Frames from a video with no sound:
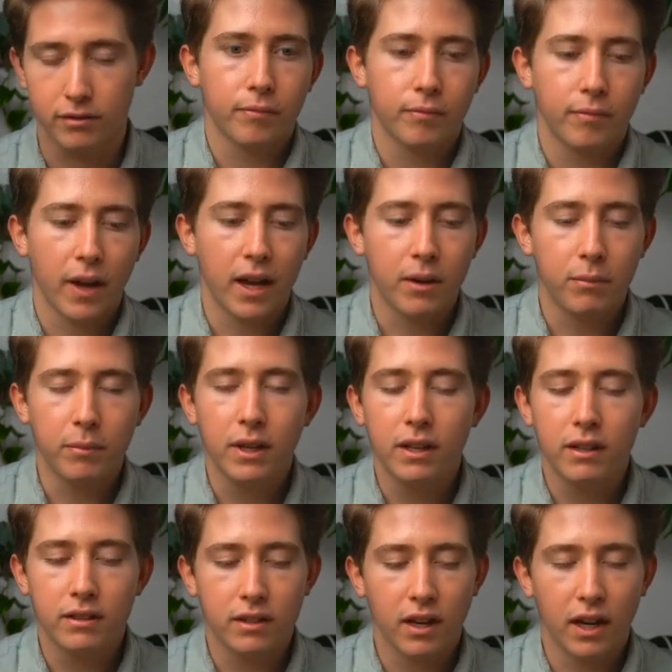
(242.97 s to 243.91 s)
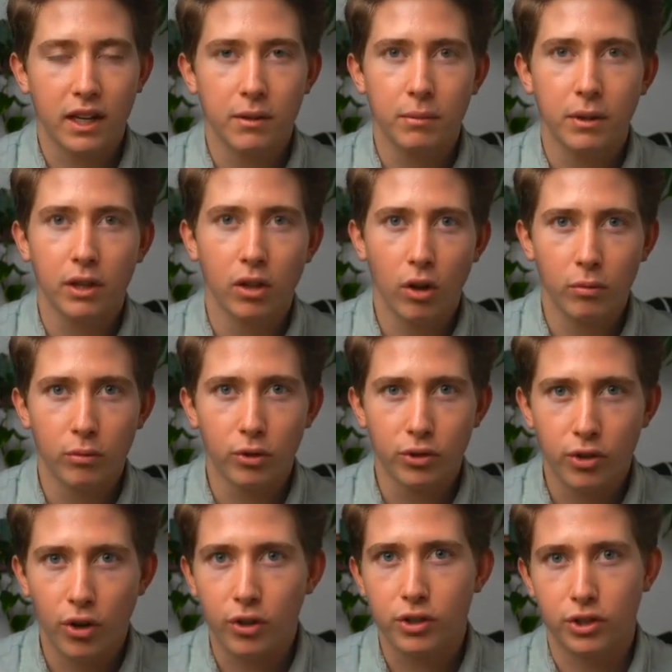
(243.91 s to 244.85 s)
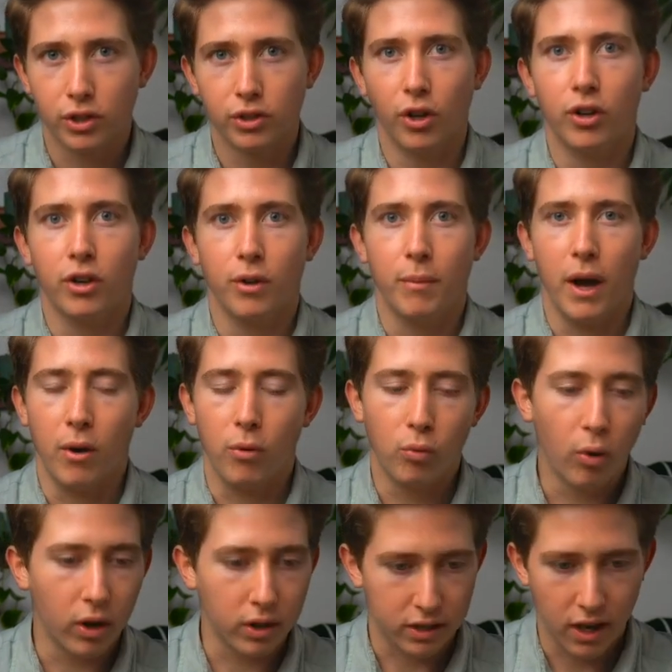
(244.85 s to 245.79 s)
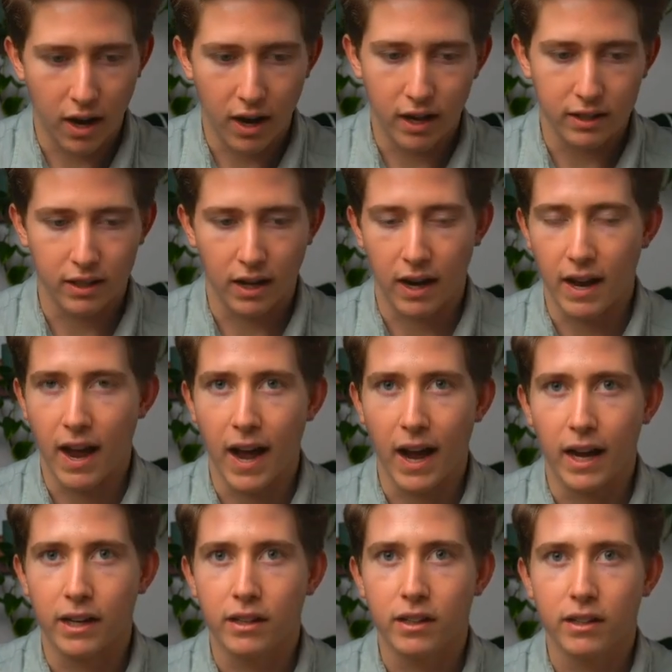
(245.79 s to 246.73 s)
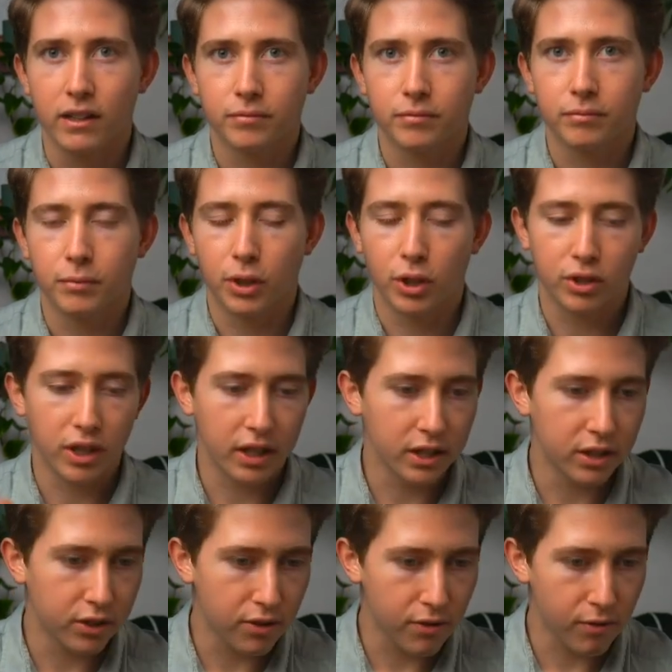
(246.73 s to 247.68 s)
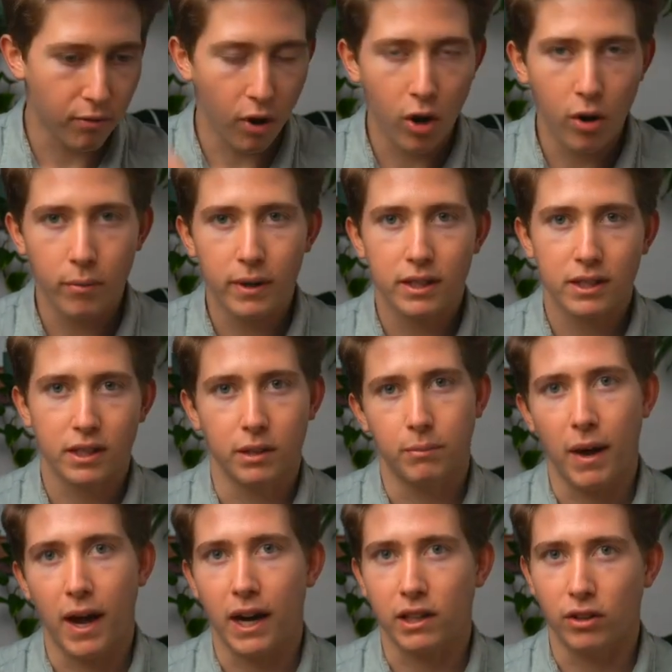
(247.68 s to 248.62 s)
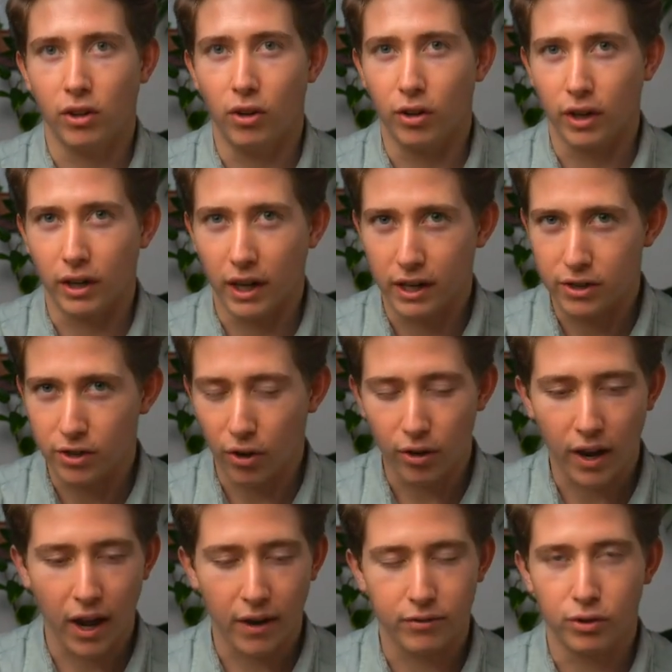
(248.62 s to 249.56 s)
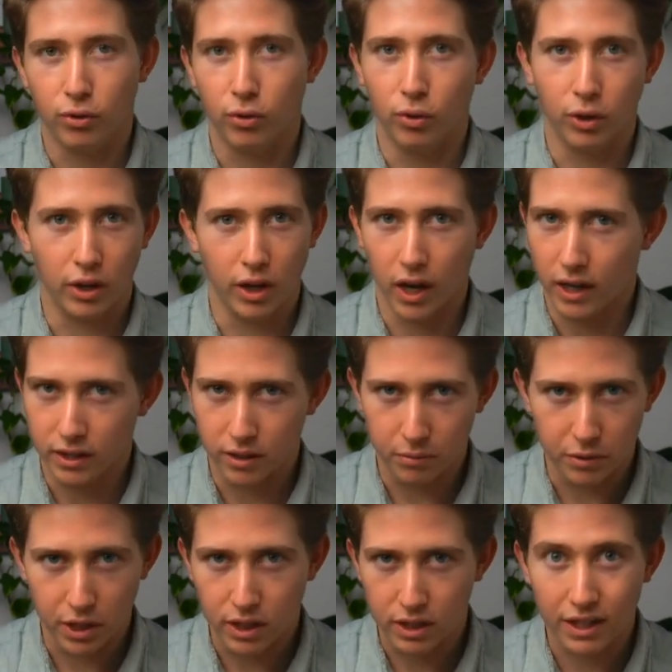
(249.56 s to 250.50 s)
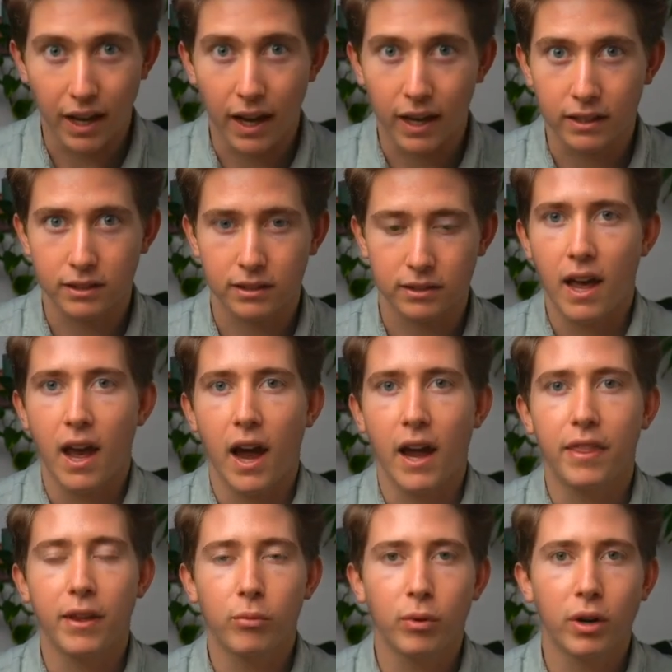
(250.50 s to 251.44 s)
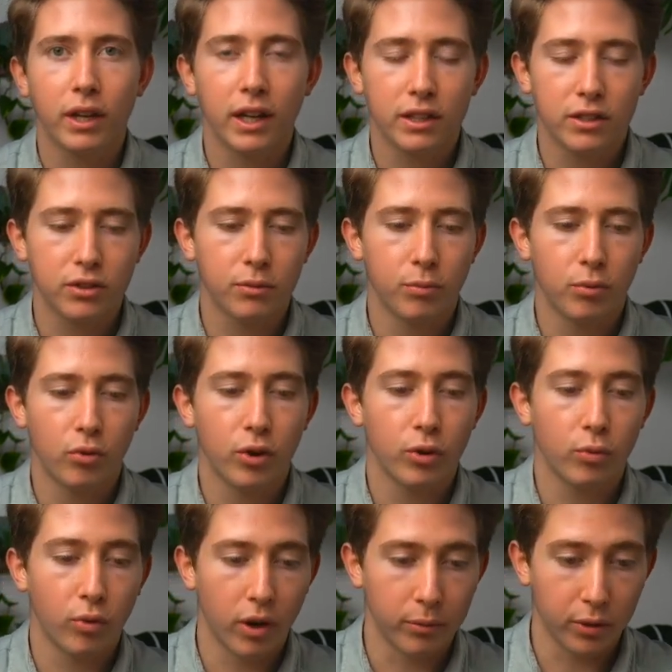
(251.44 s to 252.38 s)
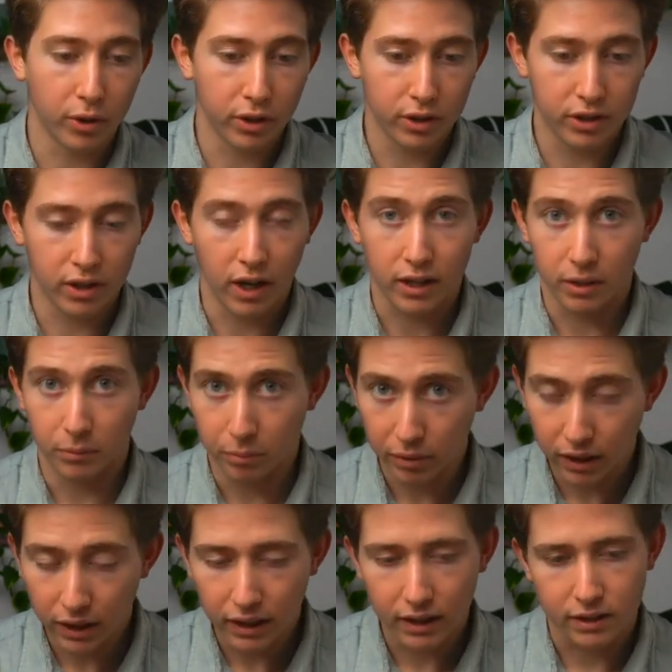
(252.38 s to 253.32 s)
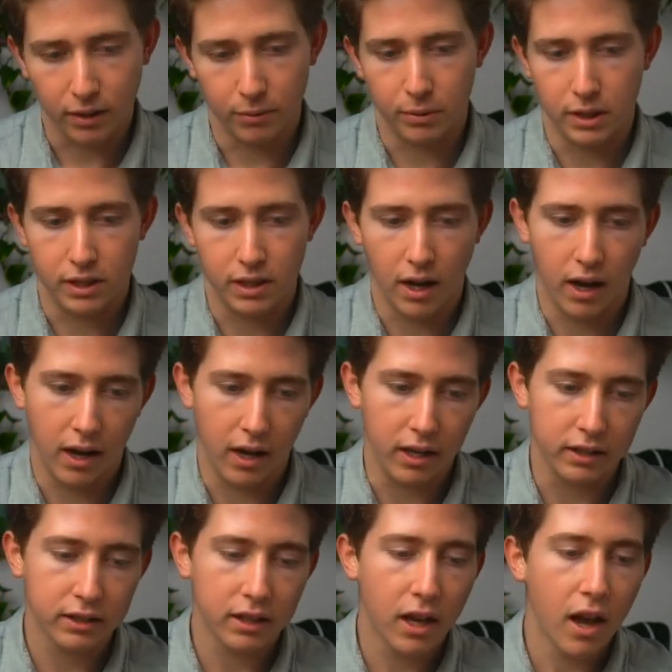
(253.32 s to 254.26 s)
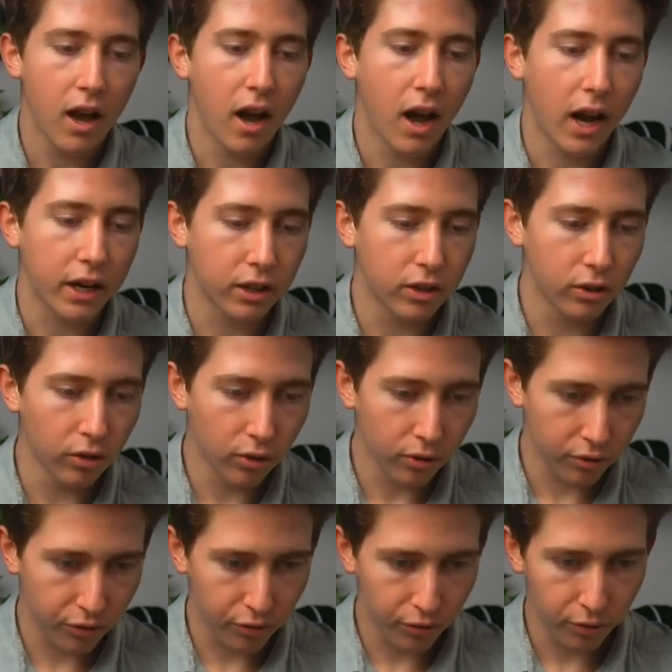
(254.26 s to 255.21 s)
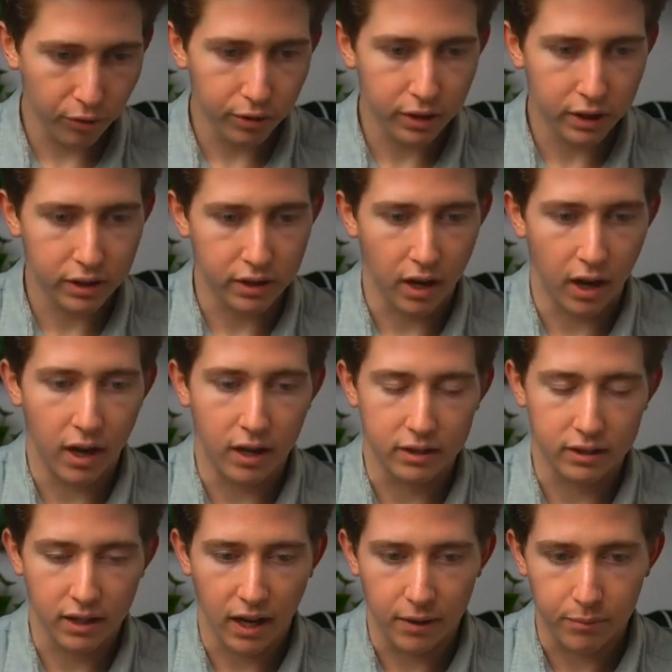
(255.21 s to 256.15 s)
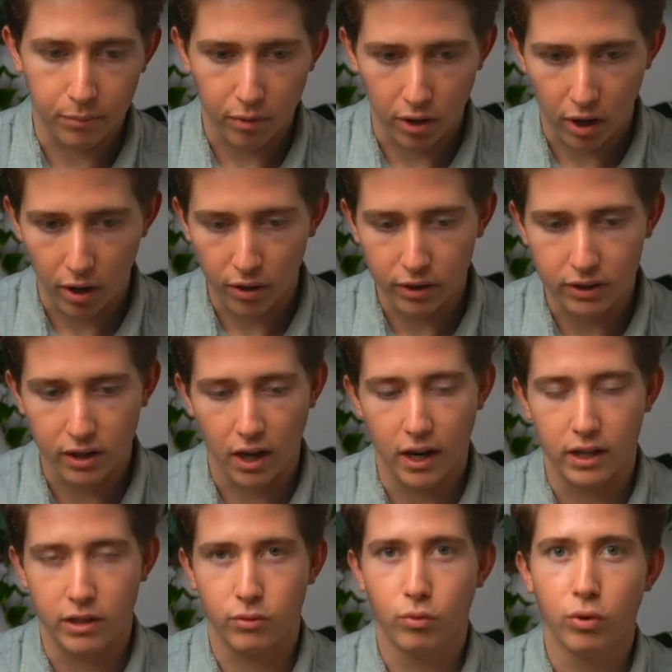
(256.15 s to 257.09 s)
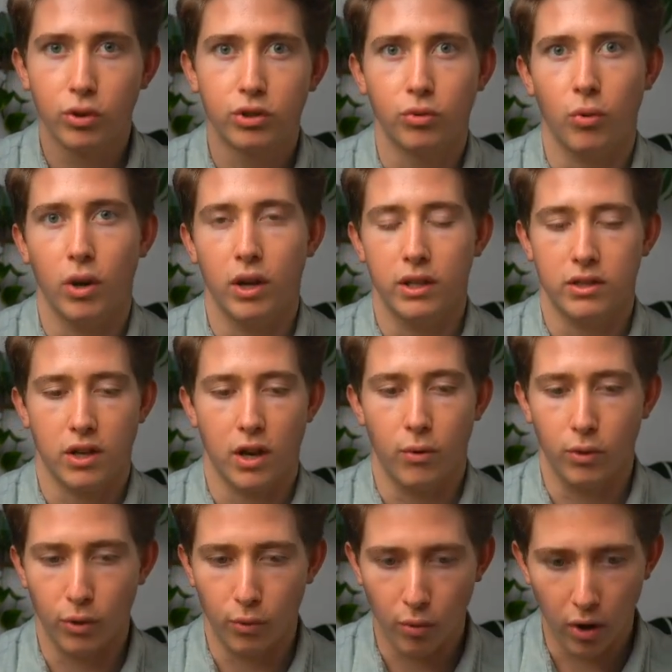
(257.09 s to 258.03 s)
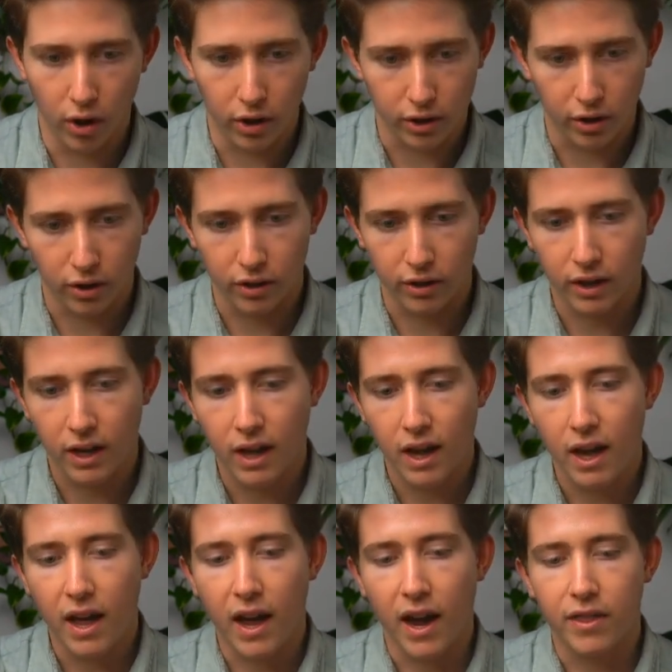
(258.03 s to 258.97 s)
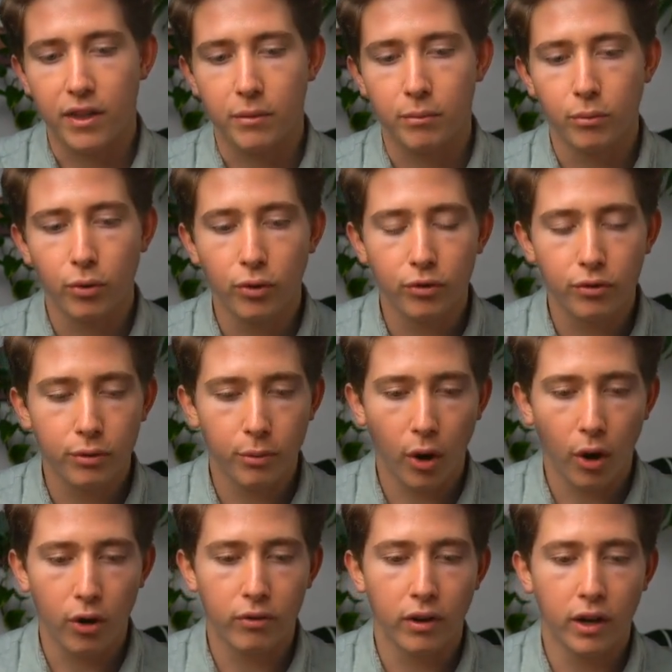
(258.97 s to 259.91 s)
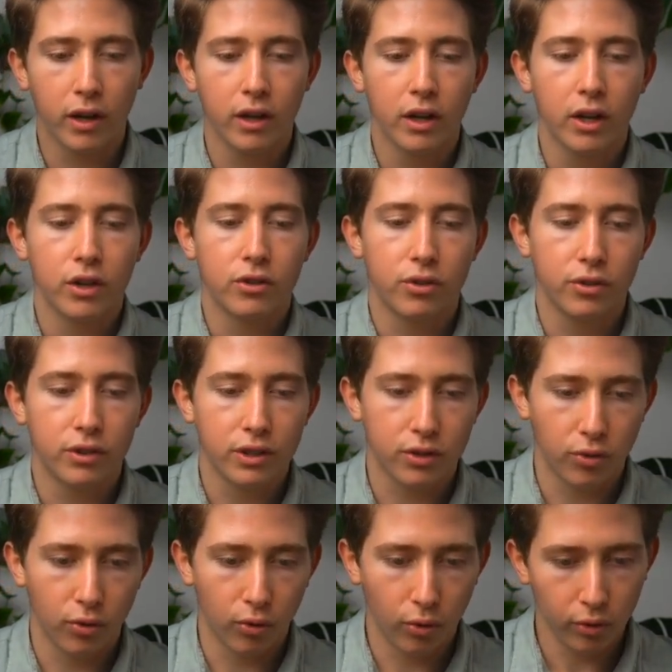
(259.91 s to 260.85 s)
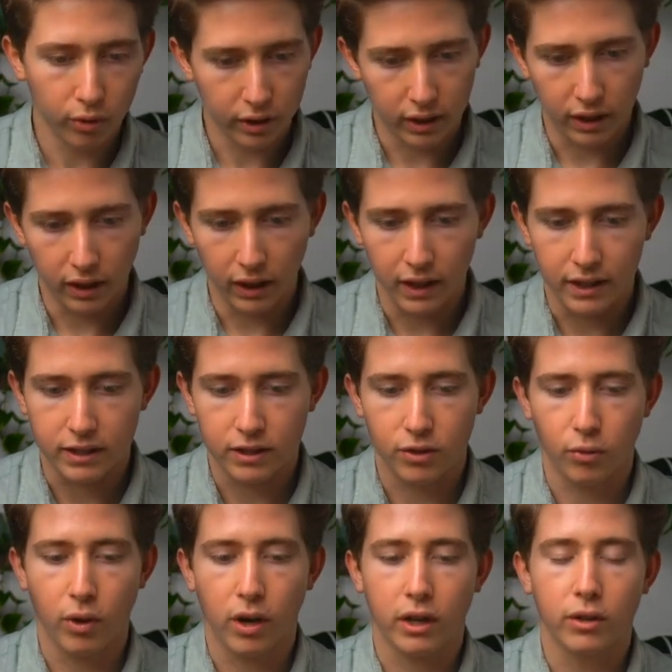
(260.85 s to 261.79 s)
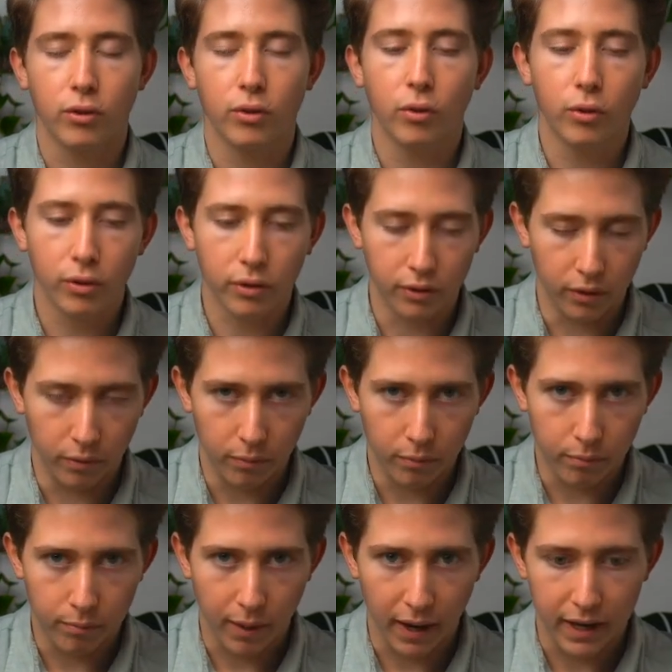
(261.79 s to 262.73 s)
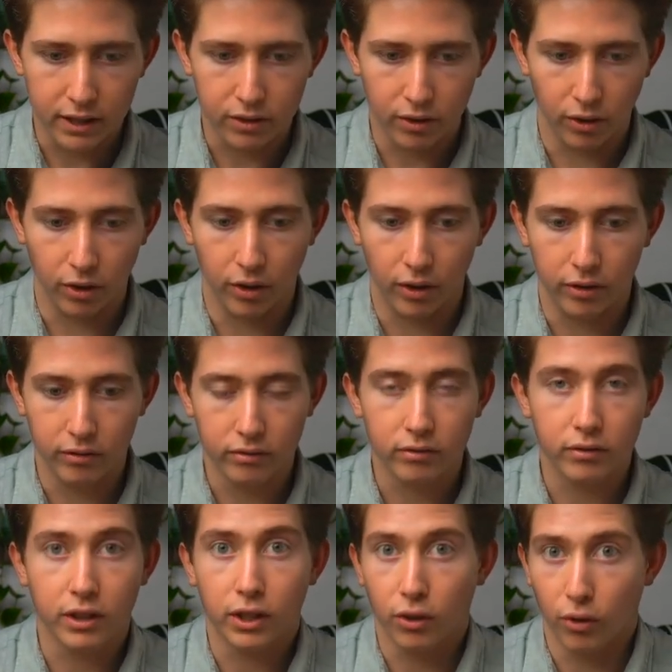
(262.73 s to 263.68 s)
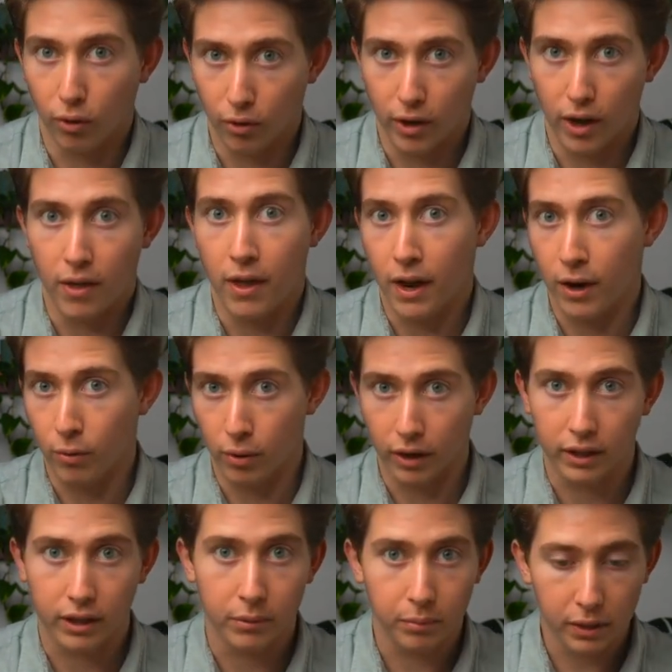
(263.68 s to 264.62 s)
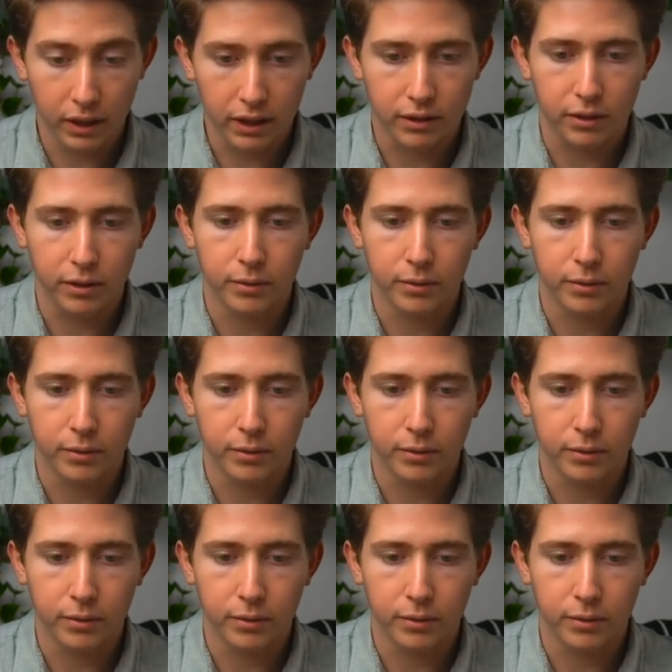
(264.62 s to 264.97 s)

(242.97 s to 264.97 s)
And it means that I can be a lot more nonchalant about what tasks I add, because I can just throw them into the backlog and I don't have to organize them just yet. And then when I get to the point where I'm going to start completing some of these tasks, I can look through these tasks and prioritize which ones I want to work on, and then move them over to this ordered list where I can order them based on the order that I want to complete them.